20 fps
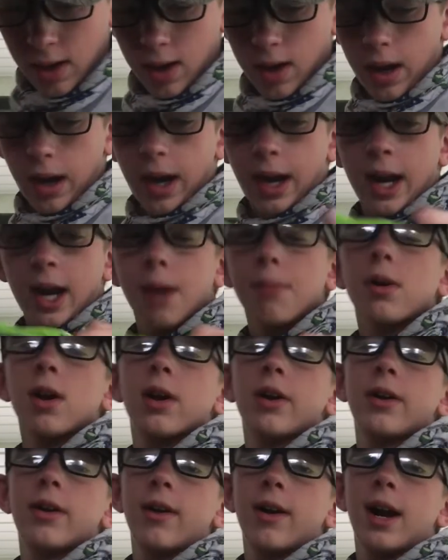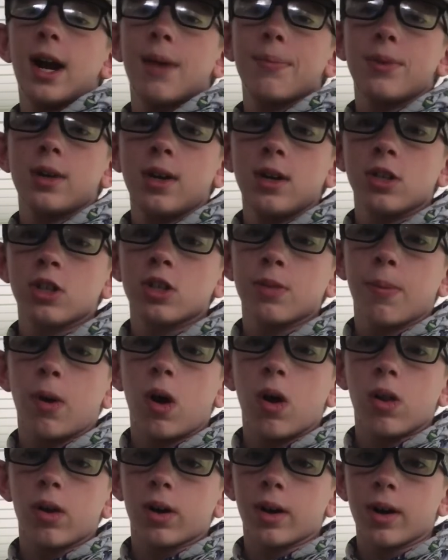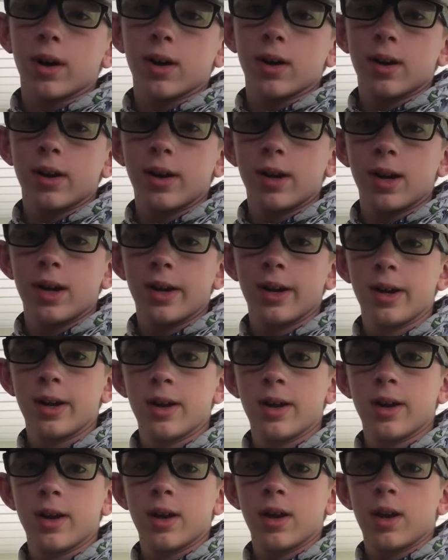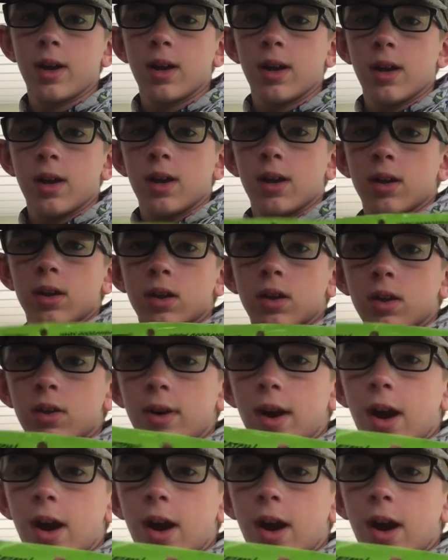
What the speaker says: I am gonna grab these smaller, the